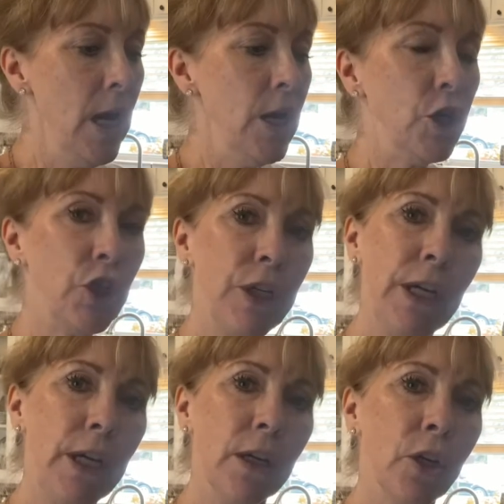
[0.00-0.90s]

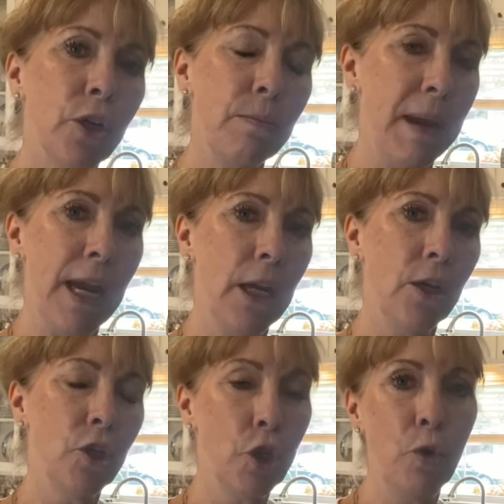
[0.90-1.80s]
She could make
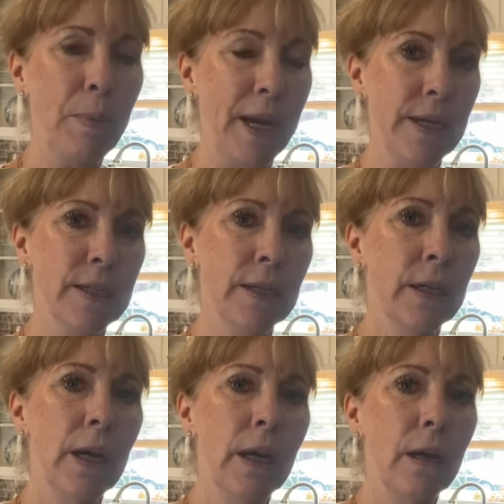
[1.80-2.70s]
choux paste,
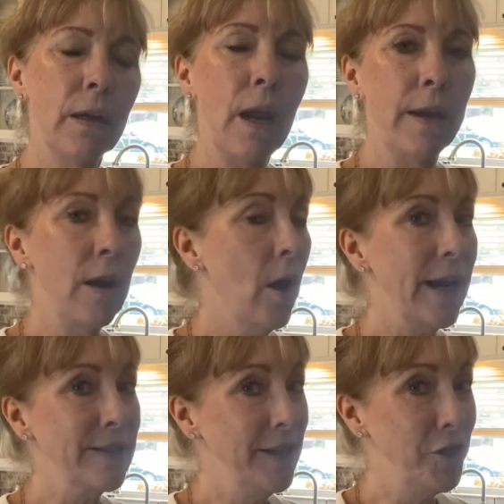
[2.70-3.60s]
and not
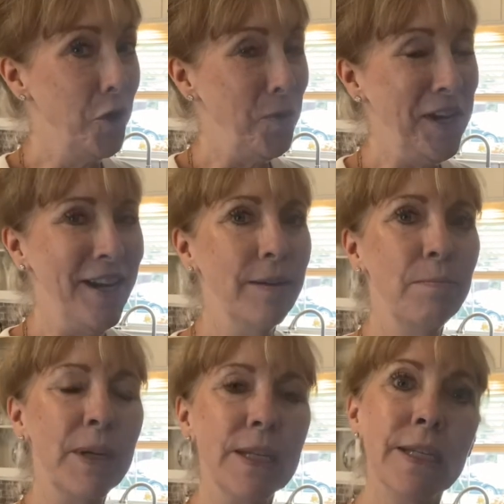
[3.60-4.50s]
S-H-O-E,
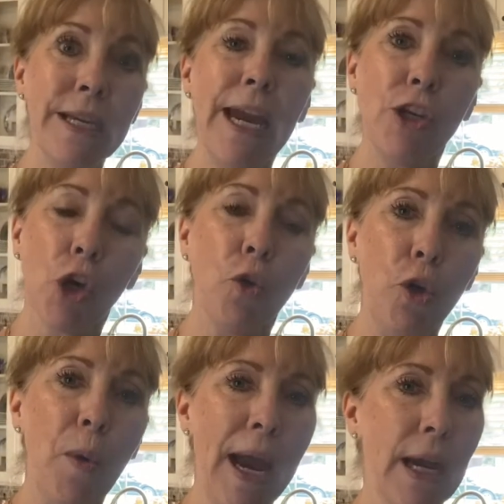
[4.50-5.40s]
but
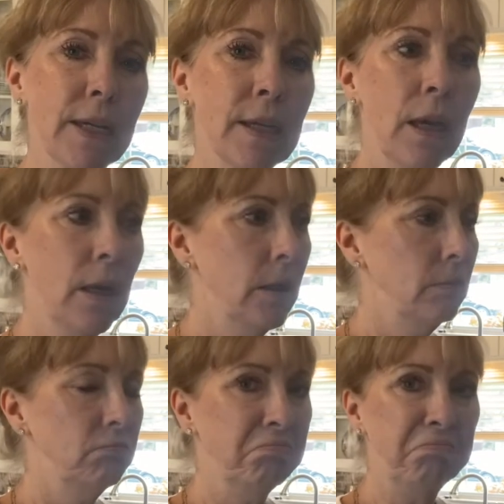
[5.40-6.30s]
C-H-O-U-X,
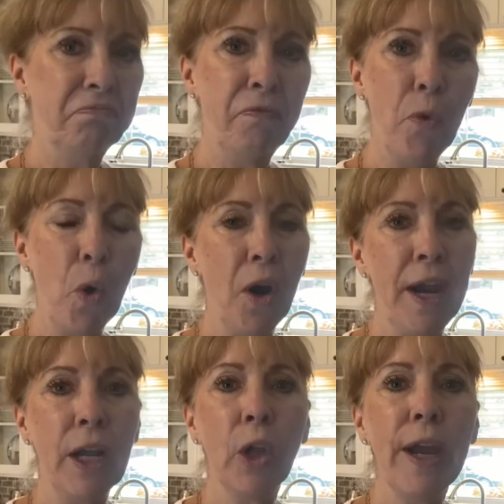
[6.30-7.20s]
for
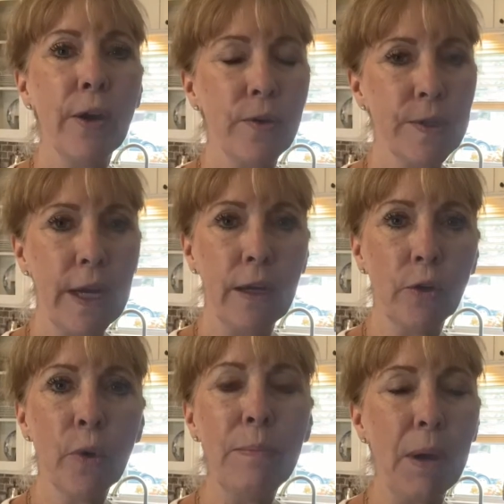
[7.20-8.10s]
eclairs and
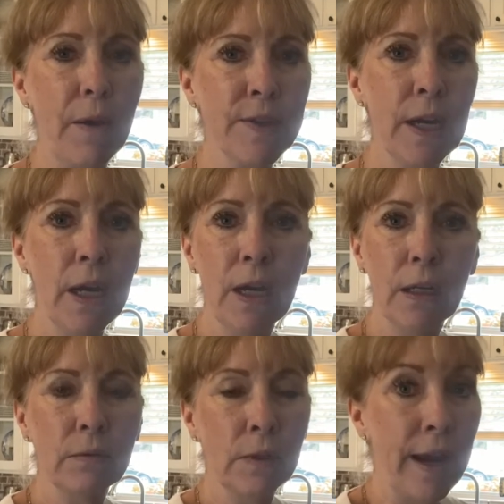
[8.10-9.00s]
cream puffs,
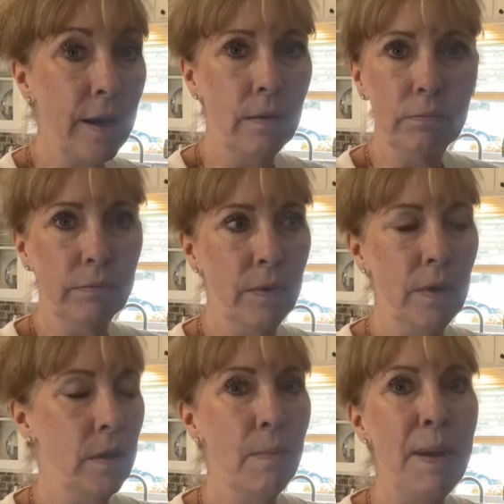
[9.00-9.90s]
like
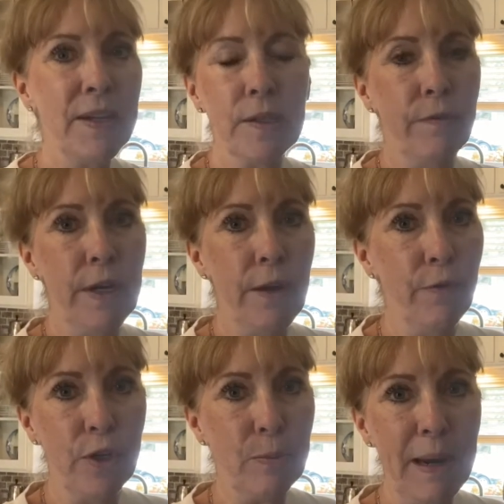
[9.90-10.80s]
the best of any
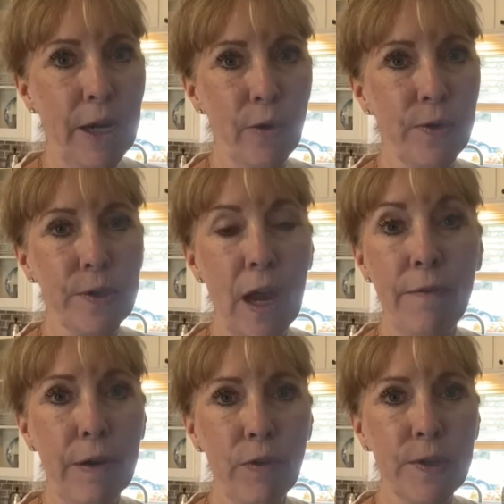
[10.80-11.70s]
French bakers I've
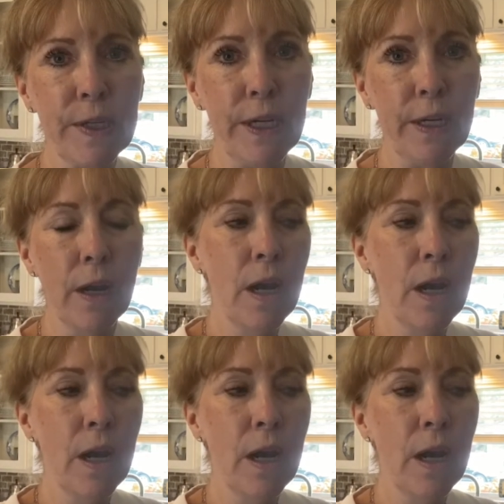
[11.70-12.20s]
ever seen.